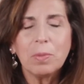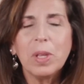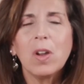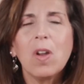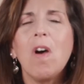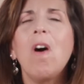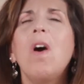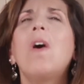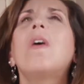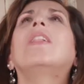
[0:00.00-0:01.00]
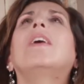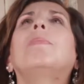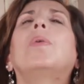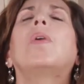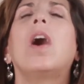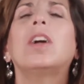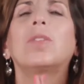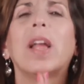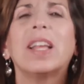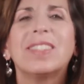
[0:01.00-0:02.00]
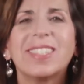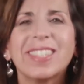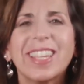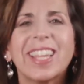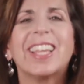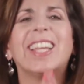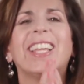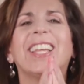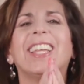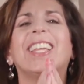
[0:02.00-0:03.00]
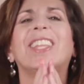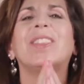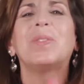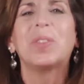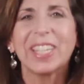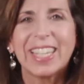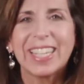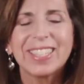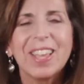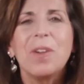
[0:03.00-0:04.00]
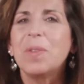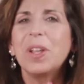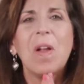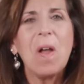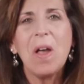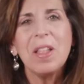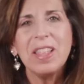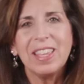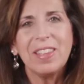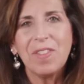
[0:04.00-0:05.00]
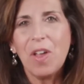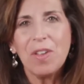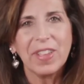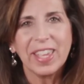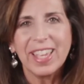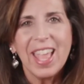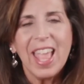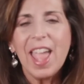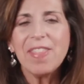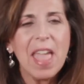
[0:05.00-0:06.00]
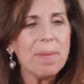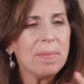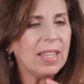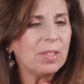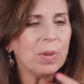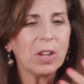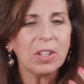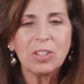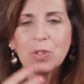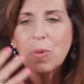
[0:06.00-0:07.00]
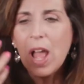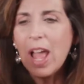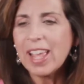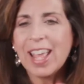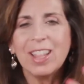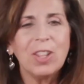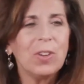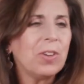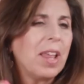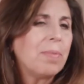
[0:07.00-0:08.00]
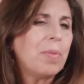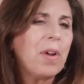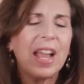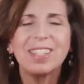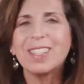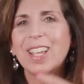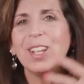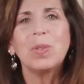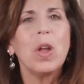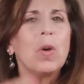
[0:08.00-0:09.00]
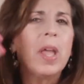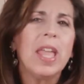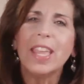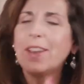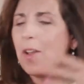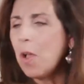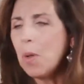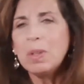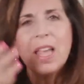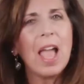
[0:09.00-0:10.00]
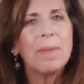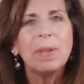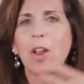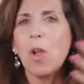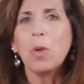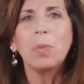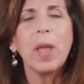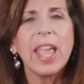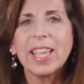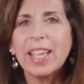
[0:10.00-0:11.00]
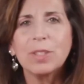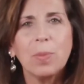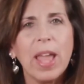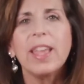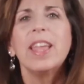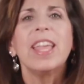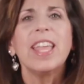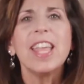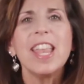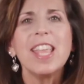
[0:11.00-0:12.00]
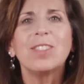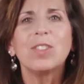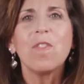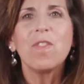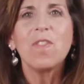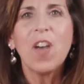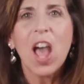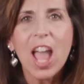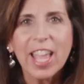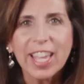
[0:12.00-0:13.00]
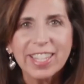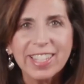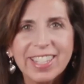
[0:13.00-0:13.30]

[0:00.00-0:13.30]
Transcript: We are all a progress in the workings. We are all evolving. And that means we are going to try and learn and practice and grow in our own time, in our own way. And guess what? It is fine.